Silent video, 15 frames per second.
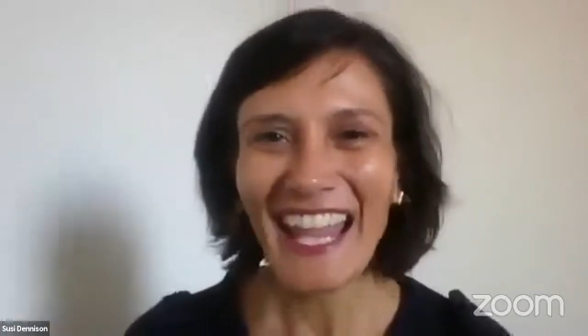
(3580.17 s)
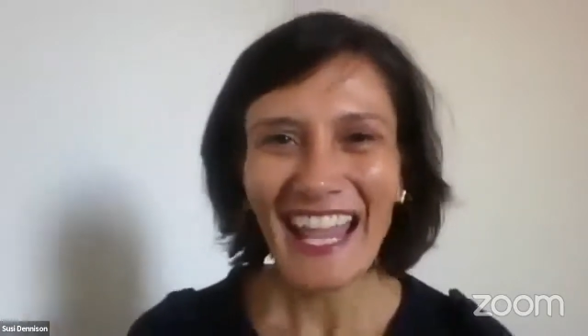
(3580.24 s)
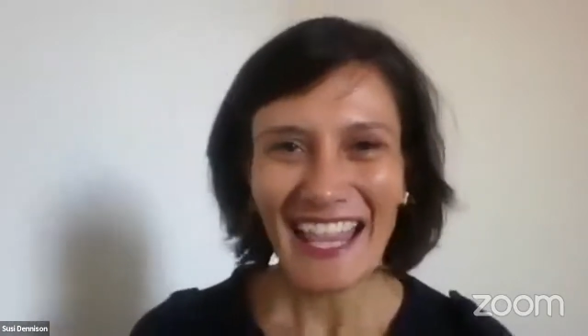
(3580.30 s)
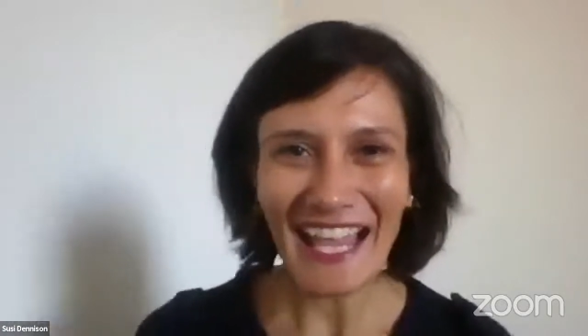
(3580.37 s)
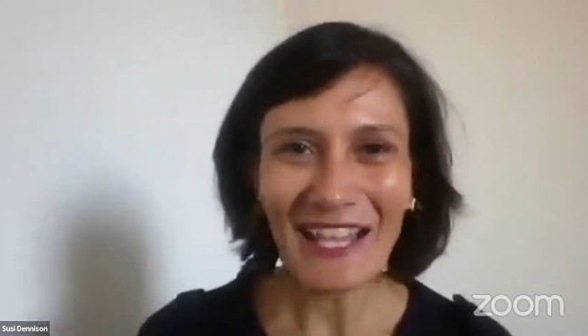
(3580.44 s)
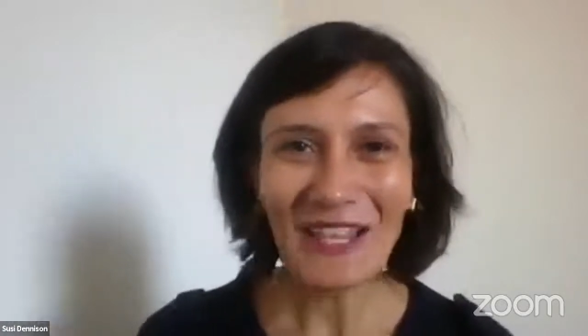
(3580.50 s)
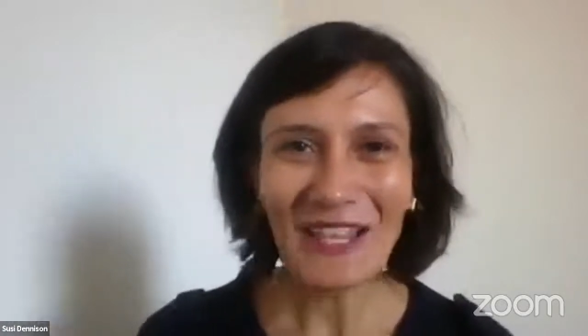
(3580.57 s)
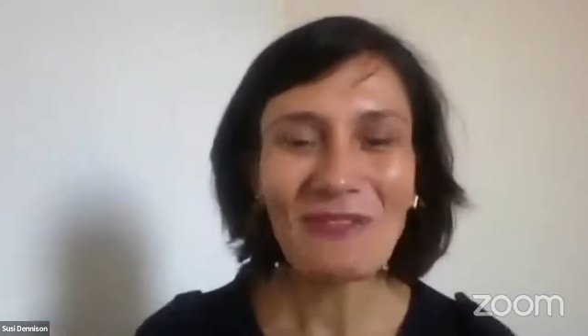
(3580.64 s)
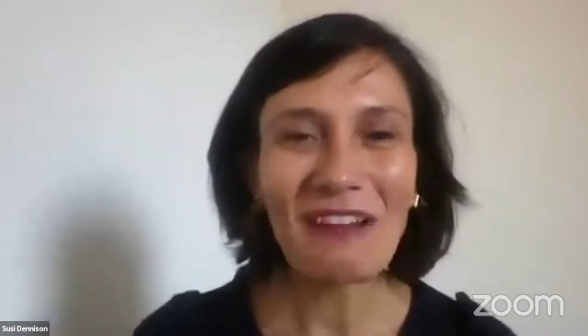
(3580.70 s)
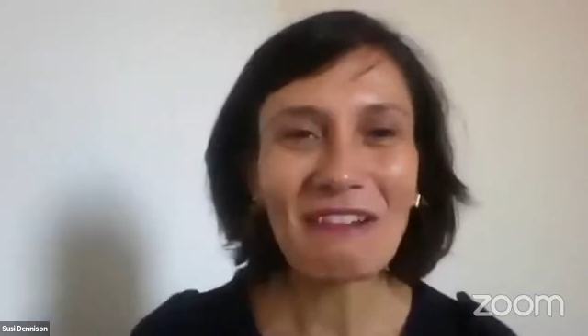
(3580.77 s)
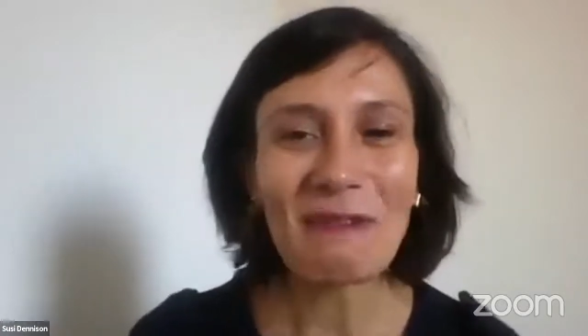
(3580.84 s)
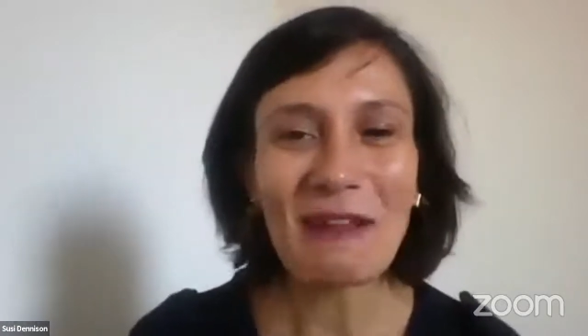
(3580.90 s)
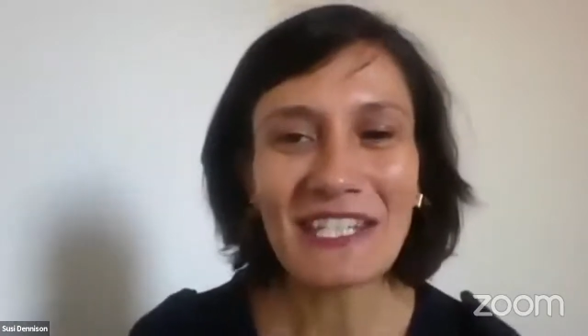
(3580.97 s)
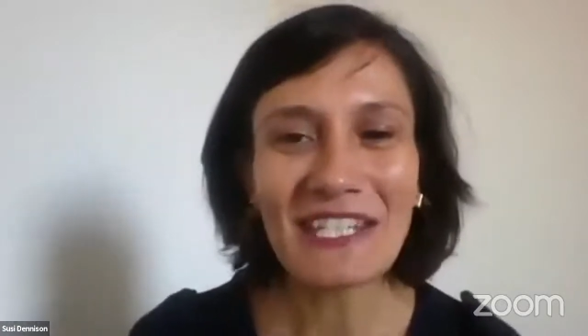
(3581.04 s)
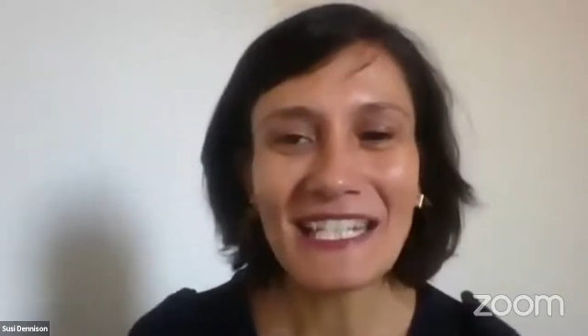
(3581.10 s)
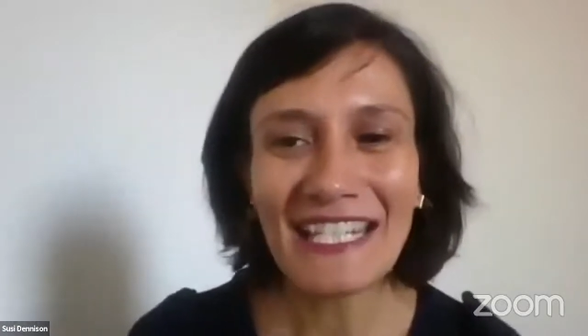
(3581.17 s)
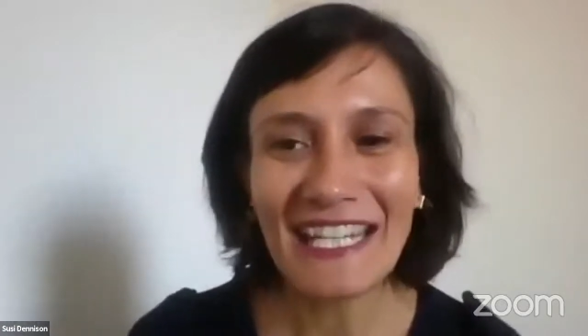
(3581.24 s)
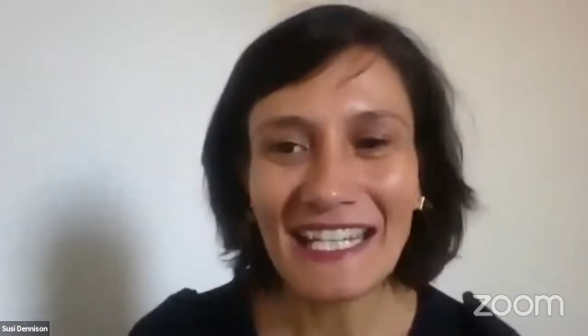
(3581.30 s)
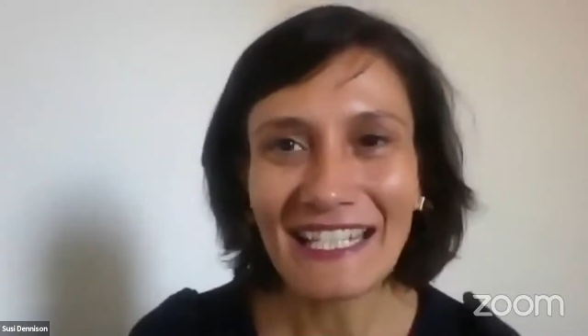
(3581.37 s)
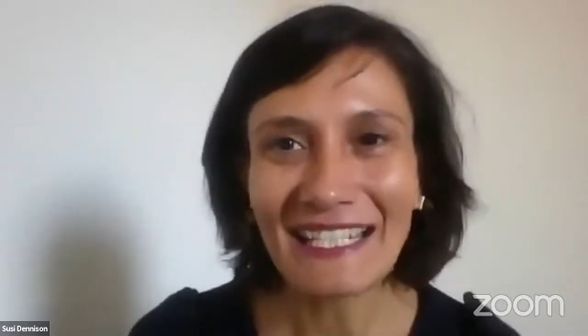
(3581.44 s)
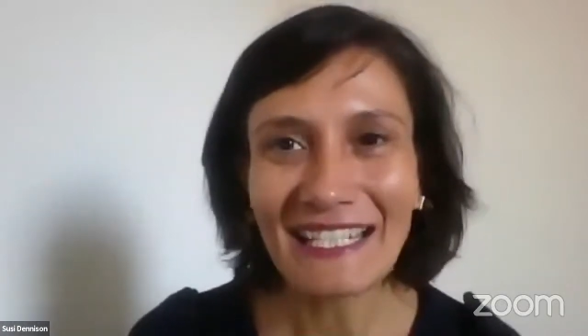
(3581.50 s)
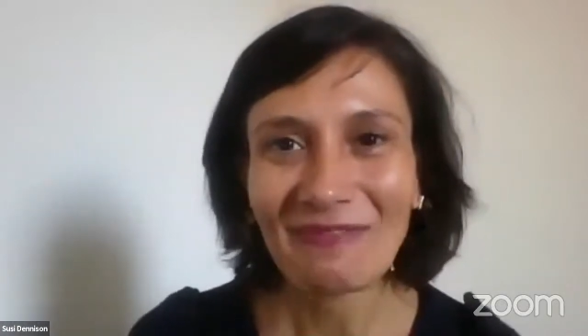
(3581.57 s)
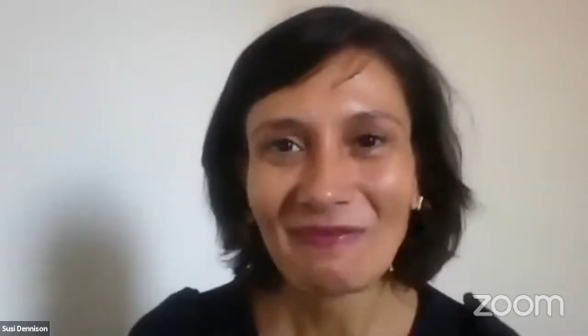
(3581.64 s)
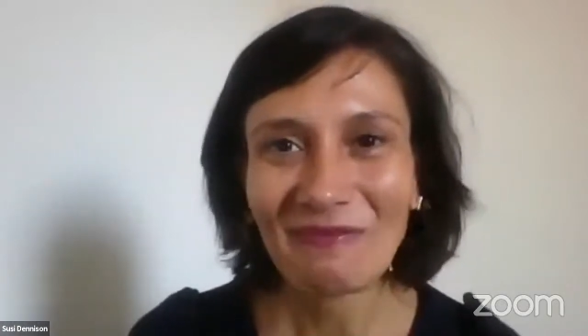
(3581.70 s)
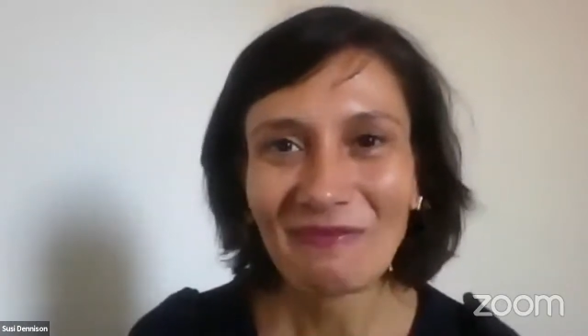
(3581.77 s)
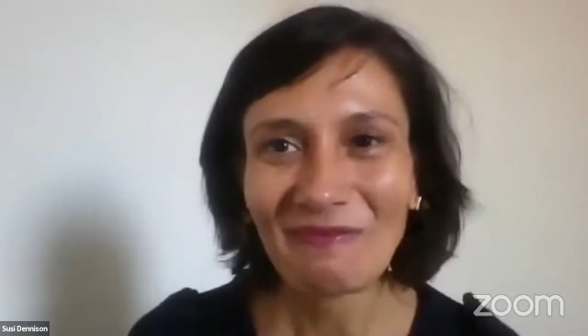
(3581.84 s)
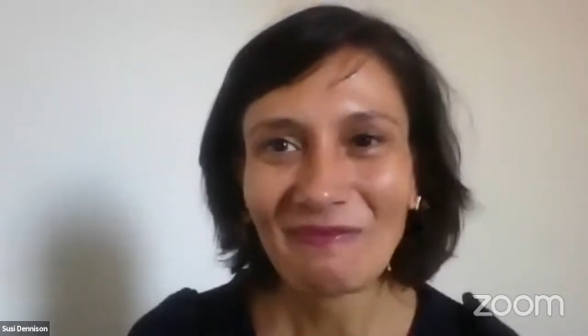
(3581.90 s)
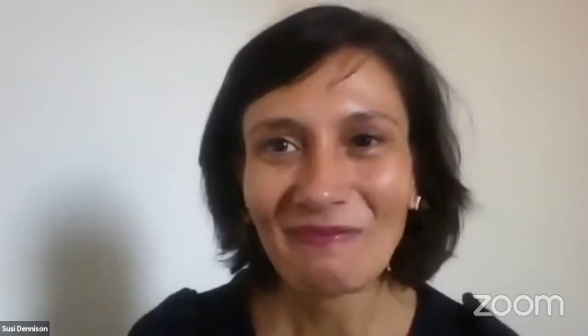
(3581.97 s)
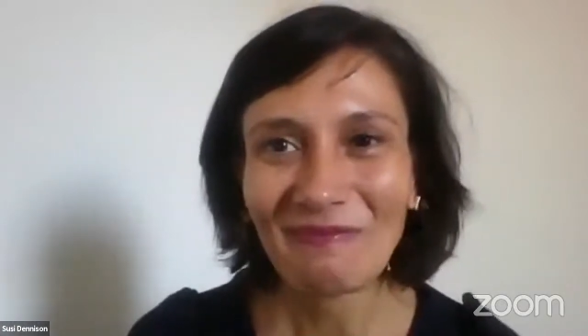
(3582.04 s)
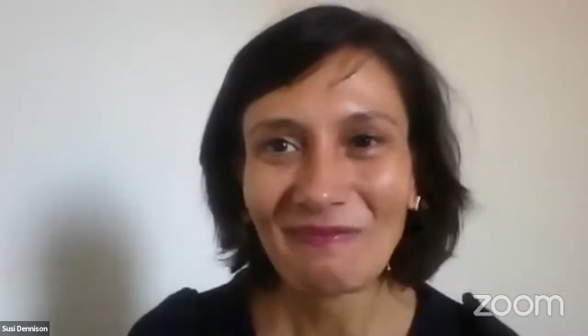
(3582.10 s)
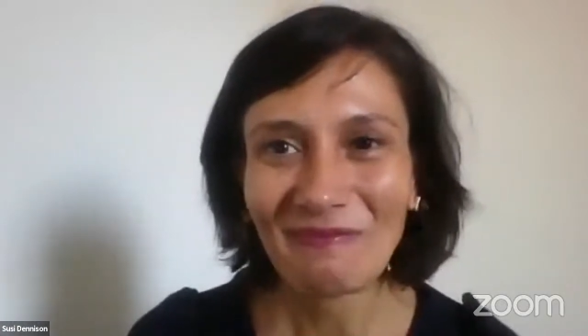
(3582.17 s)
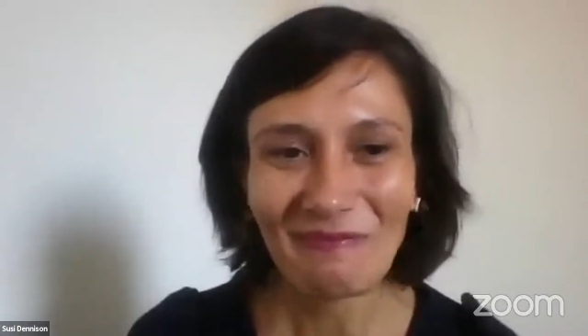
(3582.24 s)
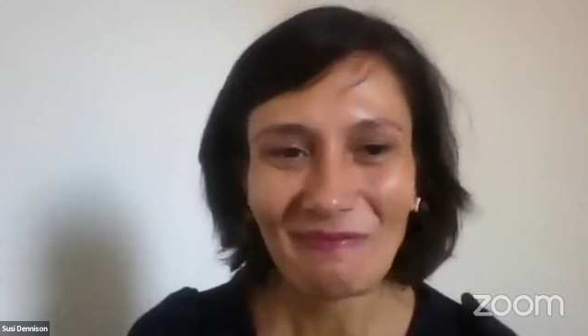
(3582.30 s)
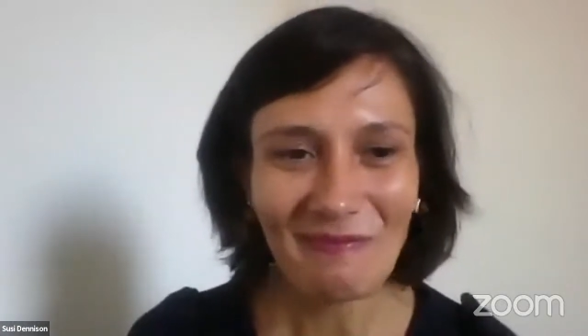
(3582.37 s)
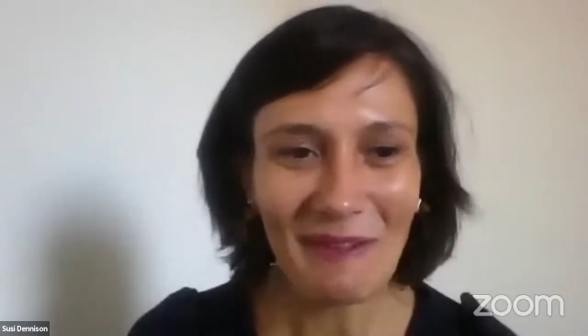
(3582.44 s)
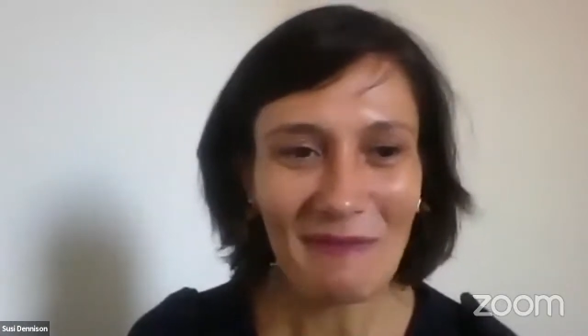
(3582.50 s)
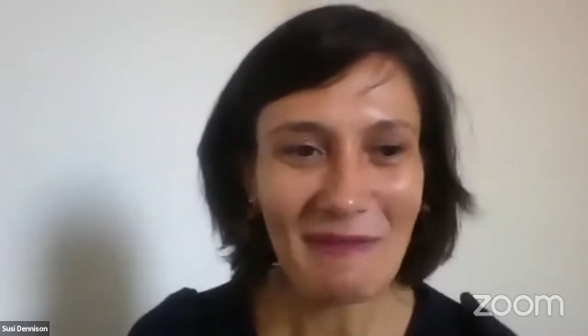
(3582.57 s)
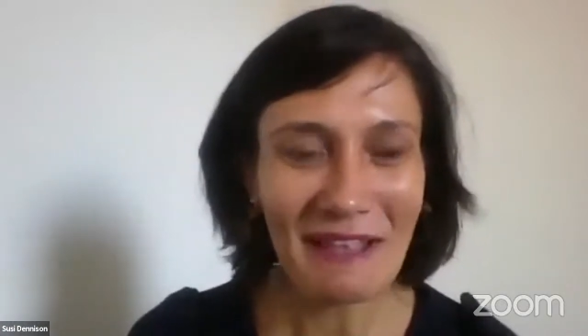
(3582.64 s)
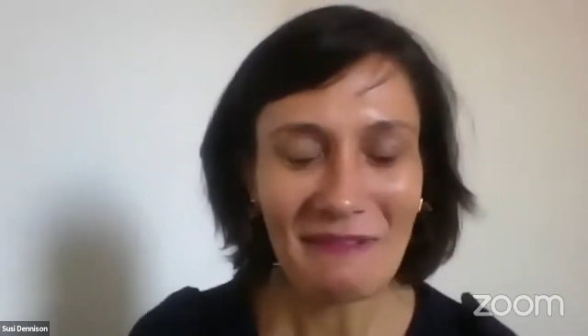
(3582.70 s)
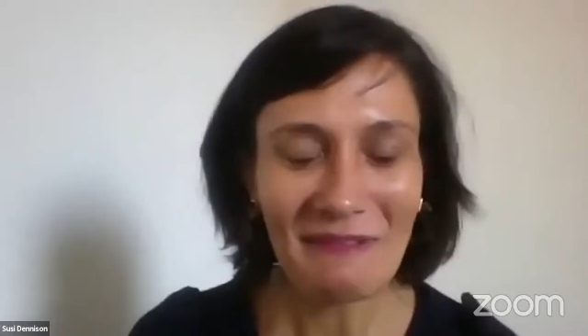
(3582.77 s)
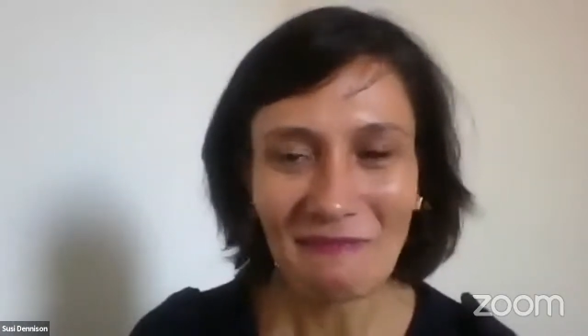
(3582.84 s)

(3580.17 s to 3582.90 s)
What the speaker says: Thank you very much indeed. Bye-bye.